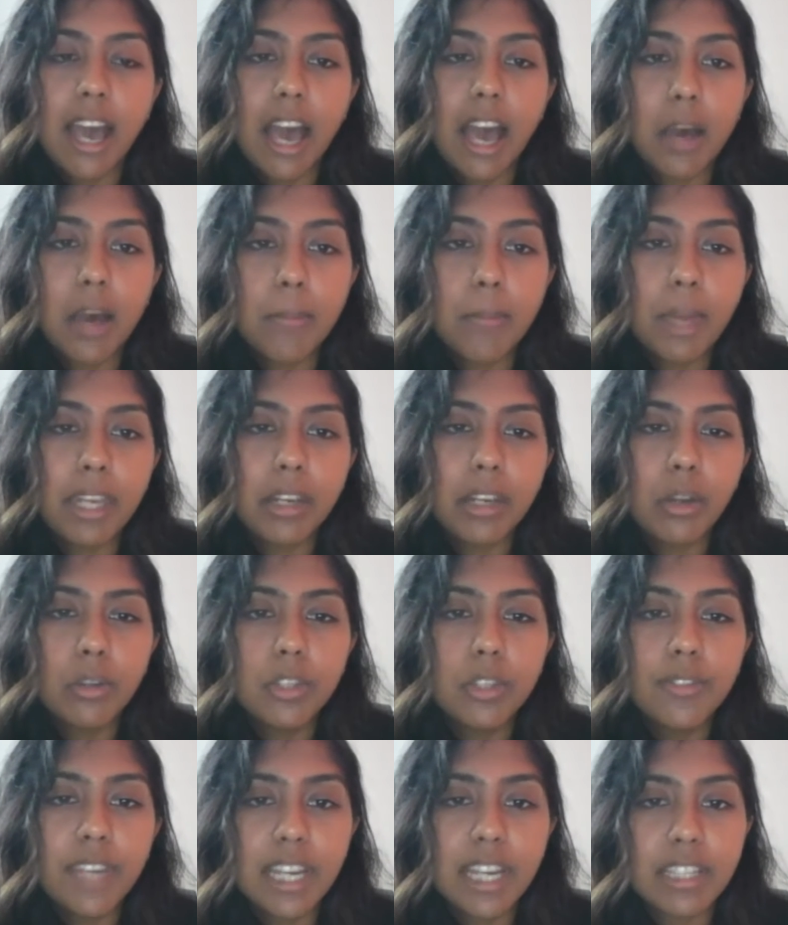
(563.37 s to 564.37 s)
And a
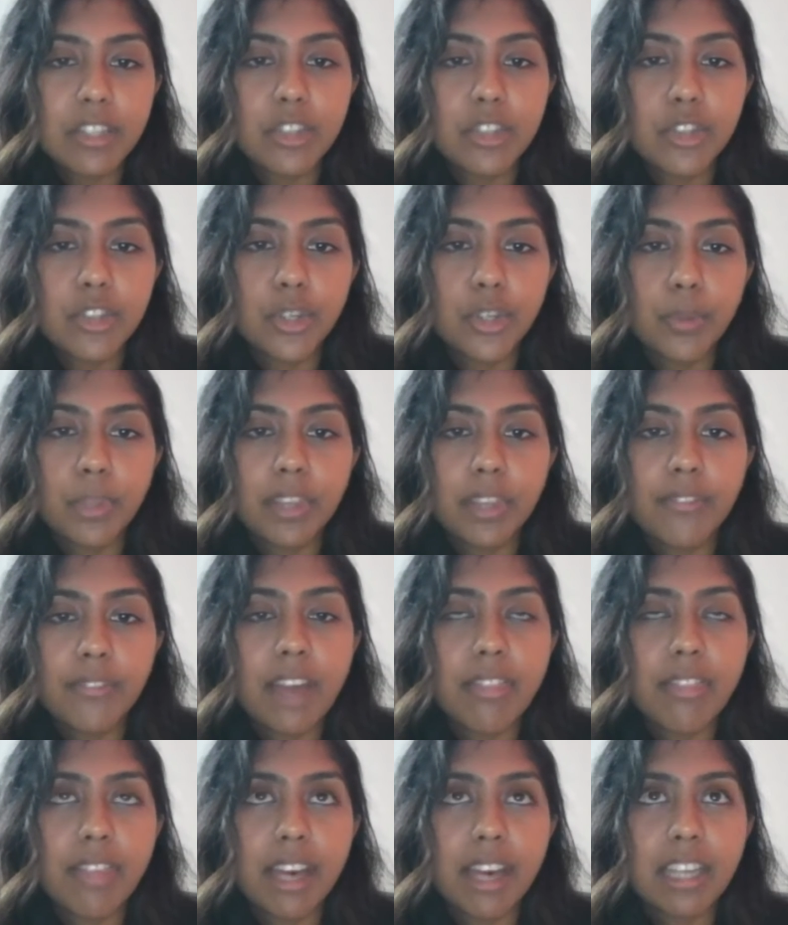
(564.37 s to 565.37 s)
lot of it has to do with the
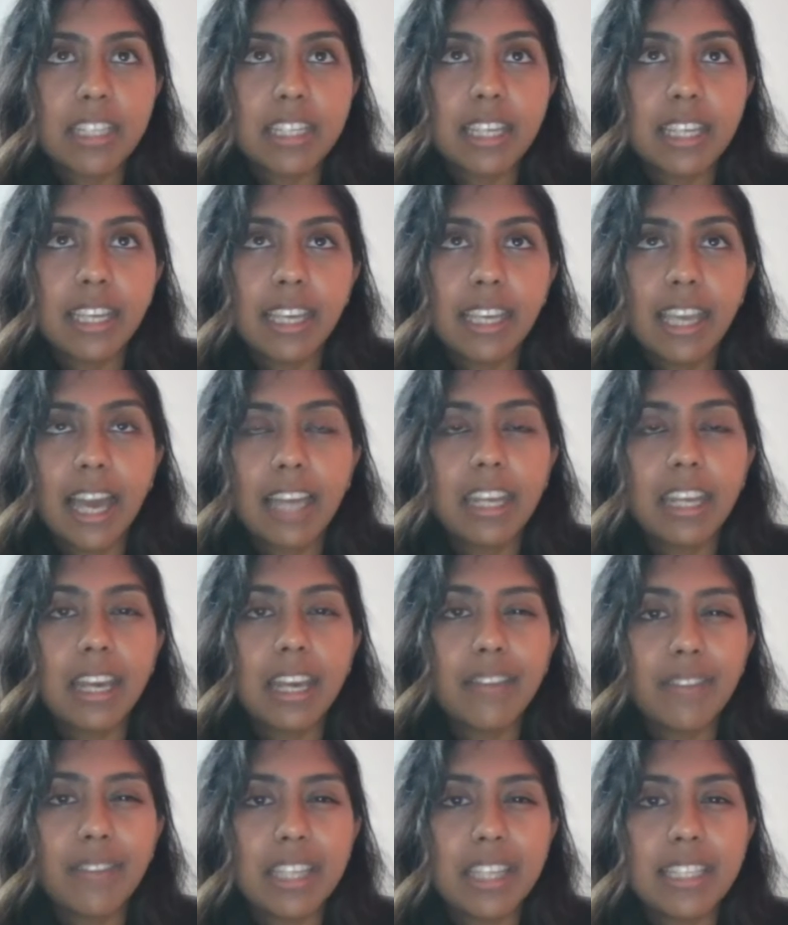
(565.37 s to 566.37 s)
fact that it can
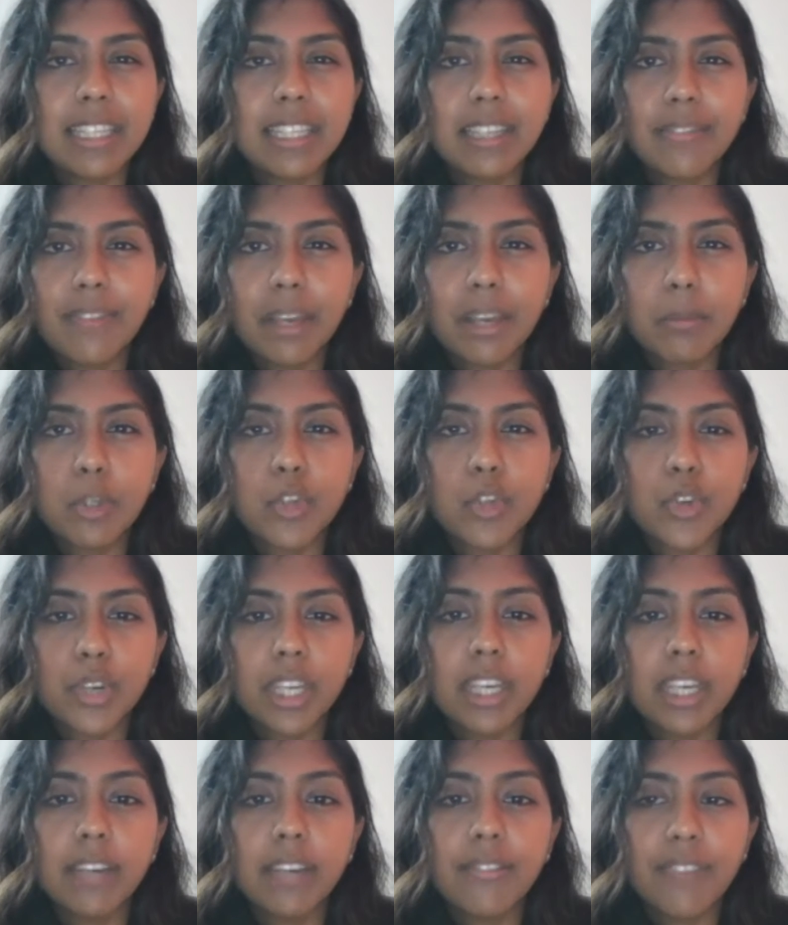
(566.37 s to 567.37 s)
have
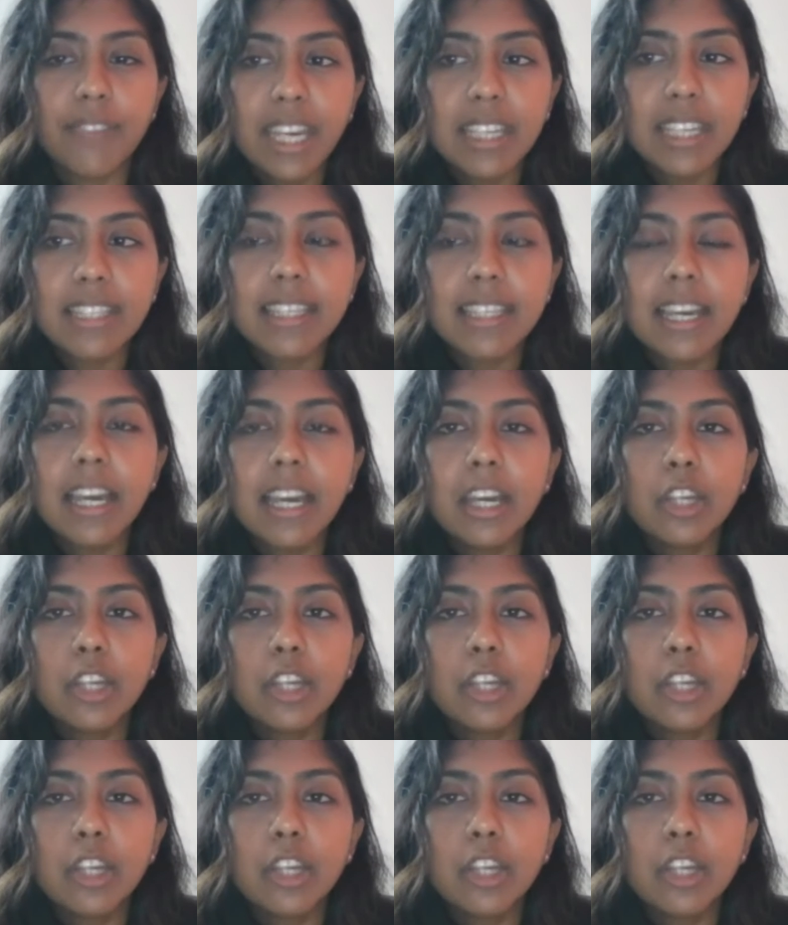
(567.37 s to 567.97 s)
anti-inflammatory effects.